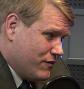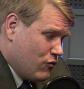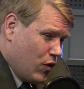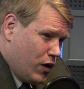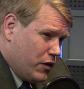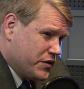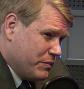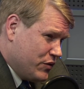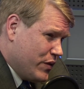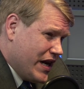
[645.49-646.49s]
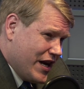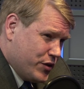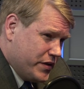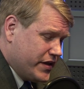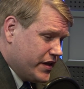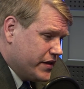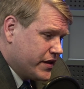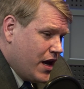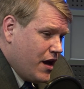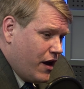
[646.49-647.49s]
walls between agencies.